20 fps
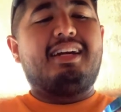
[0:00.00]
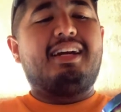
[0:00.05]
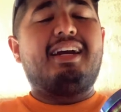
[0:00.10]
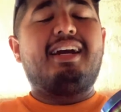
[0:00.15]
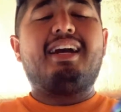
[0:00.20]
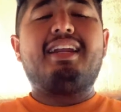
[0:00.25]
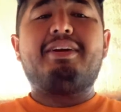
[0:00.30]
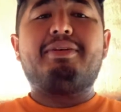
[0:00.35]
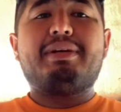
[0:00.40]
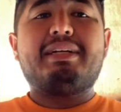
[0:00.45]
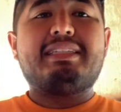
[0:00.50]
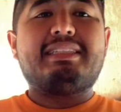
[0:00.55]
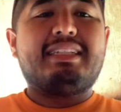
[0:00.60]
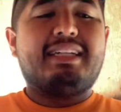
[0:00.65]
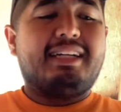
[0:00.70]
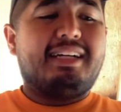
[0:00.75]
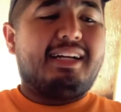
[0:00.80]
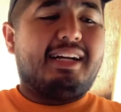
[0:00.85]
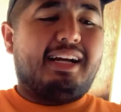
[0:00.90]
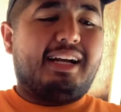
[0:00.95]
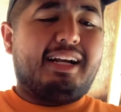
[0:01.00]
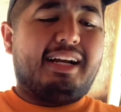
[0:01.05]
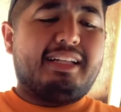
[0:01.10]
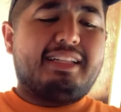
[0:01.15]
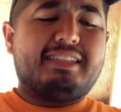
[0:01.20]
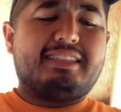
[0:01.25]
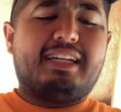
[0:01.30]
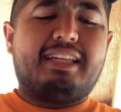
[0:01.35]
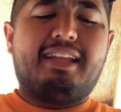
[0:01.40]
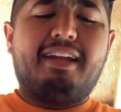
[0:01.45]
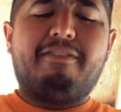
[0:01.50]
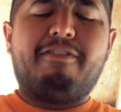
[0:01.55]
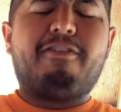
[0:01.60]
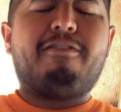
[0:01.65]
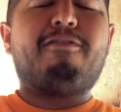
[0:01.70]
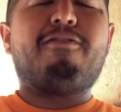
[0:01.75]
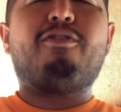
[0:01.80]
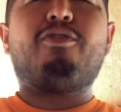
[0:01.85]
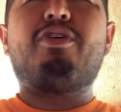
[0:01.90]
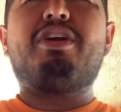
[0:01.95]
Anyways, I got this, I think, for
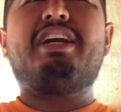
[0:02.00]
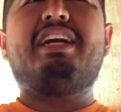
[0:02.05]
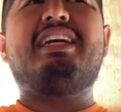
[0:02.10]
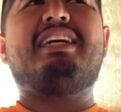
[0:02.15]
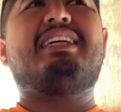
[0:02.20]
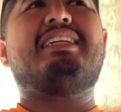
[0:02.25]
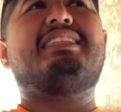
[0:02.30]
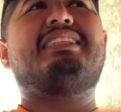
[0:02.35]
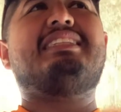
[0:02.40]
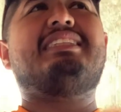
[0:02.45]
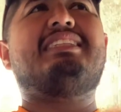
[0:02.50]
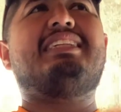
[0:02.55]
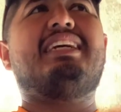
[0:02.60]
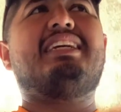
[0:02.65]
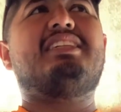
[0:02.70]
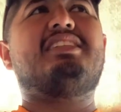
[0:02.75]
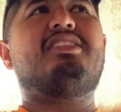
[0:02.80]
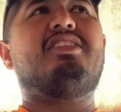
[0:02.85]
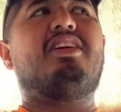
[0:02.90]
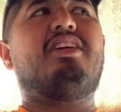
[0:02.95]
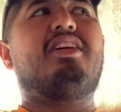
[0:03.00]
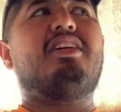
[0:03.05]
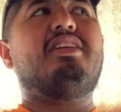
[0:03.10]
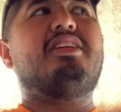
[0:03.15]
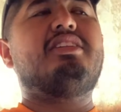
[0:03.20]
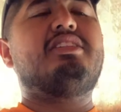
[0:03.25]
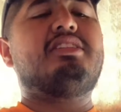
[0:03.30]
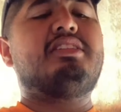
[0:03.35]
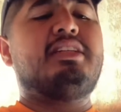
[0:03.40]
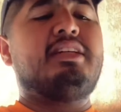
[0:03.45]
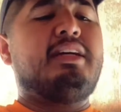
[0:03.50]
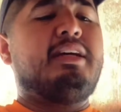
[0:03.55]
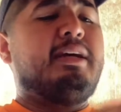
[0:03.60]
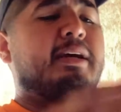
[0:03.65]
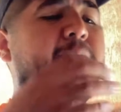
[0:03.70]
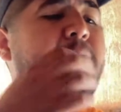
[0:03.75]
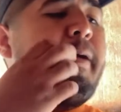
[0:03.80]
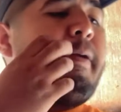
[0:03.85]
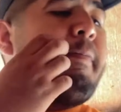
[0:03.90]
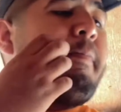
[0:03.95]
$46.
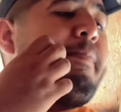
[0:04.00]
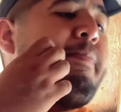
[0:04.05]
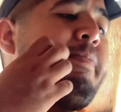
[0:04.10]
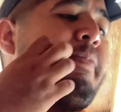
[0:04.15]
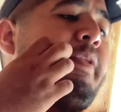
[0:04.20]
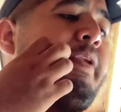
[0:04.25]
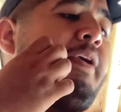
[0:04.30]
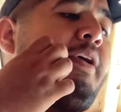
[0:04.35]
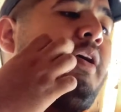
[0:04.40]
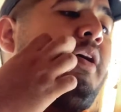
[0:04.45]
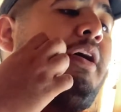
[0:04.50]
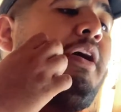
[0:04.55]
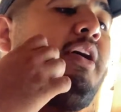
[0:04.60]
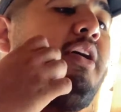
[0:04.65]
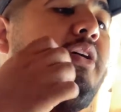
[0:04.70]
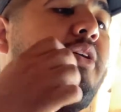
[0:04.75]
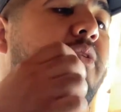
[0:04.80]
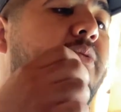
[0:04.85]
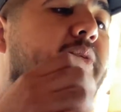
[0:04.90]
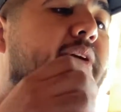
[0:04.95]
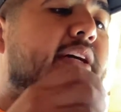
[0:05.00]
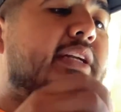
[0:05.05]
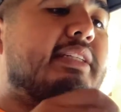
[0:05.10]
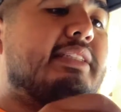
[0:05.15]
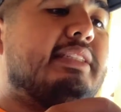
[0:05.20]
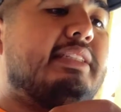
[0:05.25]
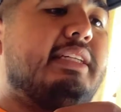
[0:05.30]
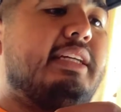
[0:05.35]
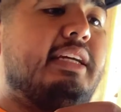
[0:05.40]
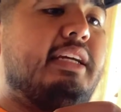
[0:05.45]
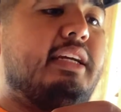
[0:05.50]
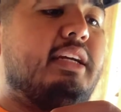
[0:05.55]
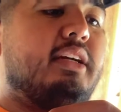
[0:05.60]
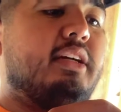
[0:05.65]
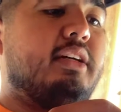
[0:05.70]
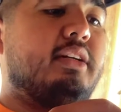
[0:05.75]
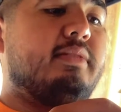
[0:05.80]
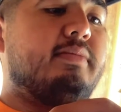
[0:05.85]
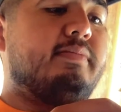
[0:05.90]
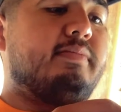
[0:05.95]
We're gonna see
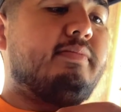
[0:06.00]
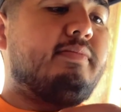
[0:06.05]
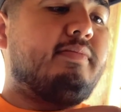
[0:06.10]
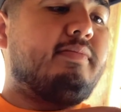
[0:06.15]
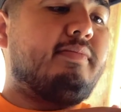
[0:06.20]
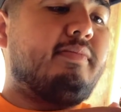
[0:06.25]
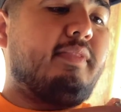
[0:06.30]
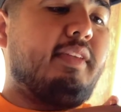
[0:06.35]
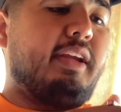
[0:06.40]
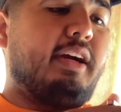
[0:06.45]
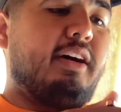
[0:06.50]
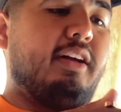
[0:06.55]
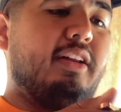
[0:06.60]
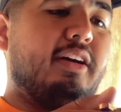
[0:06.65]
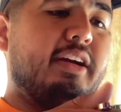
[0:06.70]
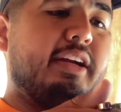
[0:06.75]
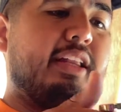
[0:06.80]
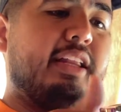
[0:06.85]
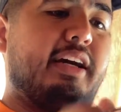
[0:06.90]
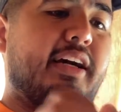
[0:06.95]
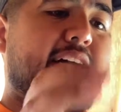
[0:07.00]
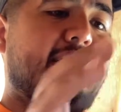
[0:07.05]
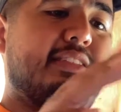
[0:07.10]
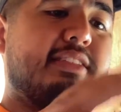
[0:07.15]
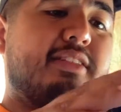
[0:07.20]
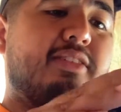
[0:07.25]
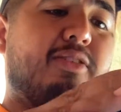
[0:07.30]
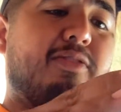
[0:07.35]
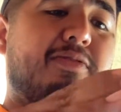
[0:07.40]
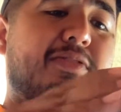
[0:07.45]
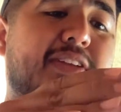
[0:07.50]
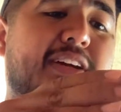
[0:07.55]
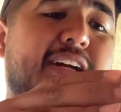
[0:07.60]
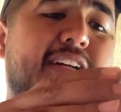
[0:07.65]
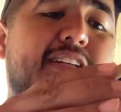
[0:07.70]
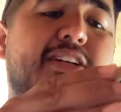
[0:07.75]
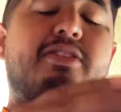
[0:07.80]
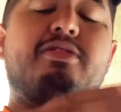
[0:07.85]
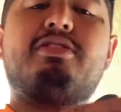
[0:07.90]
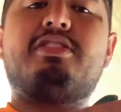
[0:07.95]
how long it lasts, and hopefully I
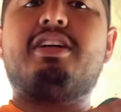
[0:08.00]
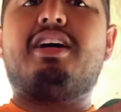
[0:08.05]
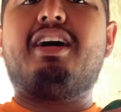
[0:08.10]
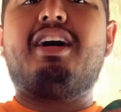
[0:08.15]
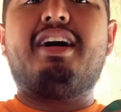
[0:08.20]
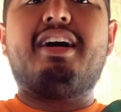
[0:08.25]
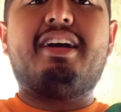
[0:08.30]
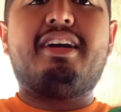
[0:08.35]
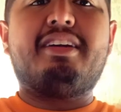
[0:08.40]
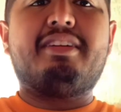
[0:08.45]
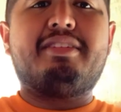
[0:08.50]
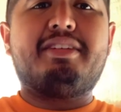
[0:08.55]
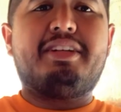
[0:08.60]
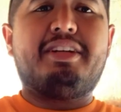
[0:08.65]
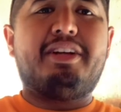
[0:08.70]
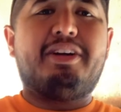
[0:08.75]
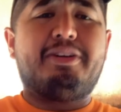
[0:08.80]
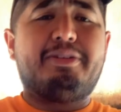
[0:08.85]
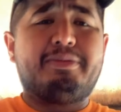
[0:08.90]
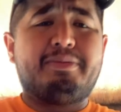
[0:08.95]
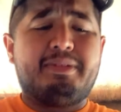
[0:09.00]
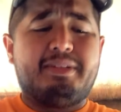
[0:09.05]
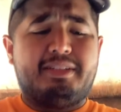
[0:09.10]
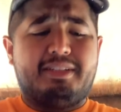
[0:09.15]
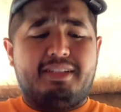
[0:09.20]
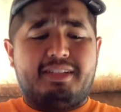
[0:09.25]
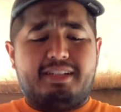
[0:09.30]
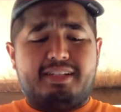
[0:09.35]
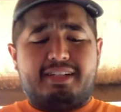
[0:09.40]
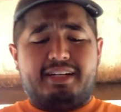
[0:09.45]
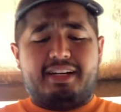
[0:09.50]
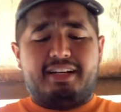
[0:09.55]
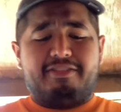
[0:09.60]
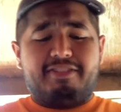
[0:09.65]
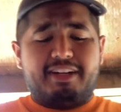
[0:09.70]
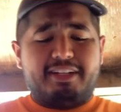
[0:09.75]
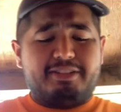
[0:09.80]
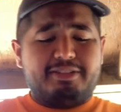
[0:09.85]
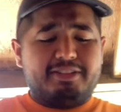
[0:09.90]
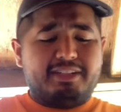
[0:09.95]
don't die, you know. And if
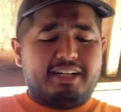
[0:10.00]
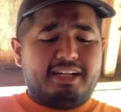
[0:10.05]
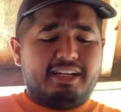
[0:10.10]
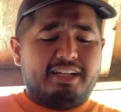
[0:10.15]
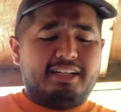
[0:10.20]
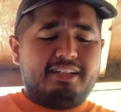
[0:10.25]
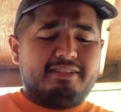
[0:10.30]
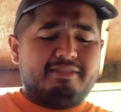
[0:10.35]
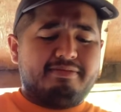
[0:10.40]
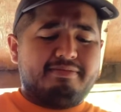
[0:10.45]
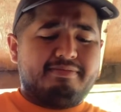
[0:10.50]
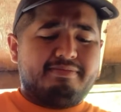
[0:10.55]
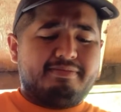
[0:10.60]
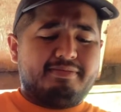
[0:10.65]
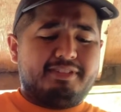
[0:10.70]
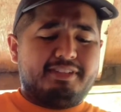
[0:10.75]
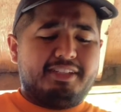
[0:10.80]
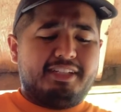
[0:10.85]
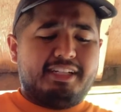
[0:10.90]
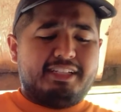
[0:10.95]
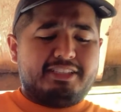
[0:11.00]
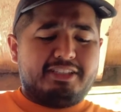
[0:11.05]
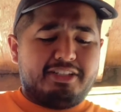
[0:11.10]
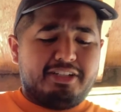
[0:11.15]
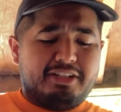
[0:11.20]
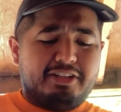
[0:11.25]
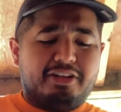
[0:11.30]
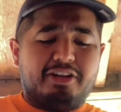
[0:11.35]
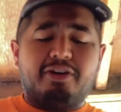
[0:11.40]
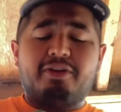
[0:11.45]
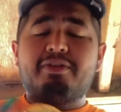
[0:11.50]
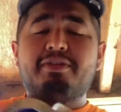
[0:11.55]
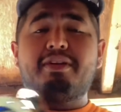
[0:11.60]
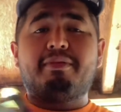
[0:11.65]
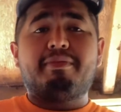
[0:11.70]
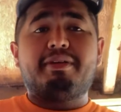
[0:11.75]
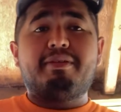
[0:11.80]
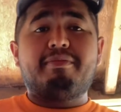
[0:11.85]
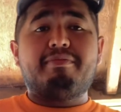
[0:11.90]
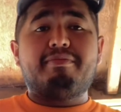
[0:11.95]
I do die, you guys are gonna know, and I'm
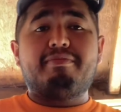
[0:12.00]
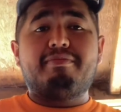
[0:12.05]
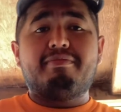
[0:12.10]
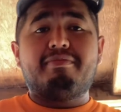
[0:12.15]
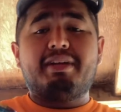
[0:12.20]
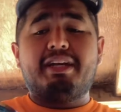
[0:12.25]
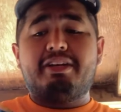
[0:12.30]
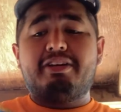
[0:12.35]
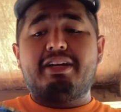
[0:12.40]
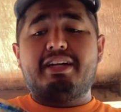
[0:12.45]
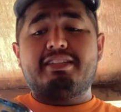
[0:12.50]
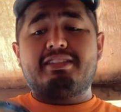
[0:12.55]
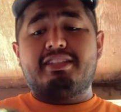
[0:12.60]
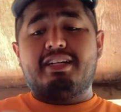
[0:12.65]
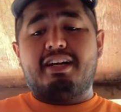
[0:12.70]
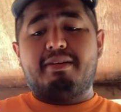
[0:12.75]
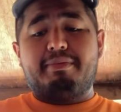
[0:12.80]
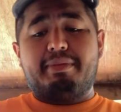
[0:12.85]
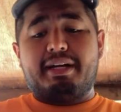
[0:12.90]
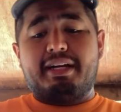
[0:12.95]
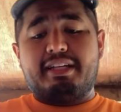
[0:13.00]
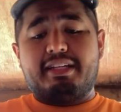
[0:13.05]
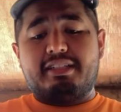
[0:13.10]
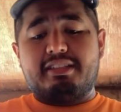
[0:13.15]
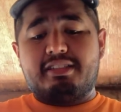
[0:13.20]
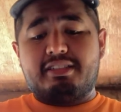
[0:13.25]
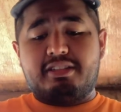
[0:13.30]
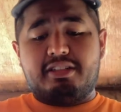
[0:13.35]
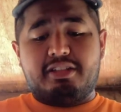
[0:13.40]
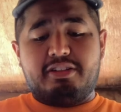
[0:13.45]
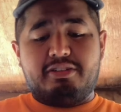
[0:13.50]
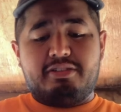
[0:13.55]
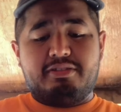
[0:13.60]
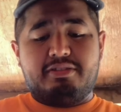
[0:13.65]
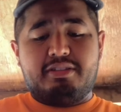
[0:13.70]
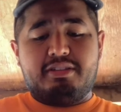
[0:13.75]
gonna make you guys not buy this, you know.